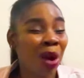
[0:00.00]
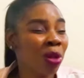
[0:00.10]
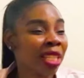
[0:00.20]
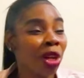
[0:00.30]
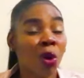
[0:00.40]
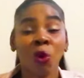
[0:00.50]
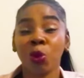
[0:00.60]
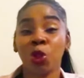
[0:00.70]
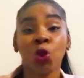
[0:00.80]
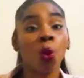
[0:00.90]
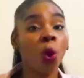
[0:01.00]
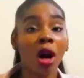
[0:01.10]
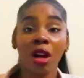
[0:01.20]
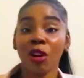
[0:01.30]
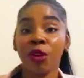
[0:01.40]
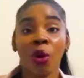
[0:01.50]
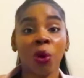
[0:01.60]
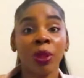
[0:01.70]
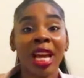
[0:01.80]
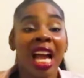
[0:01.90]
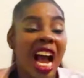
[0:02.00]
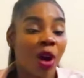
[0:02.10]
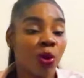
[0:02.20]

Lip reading: I was allowed to walk around. I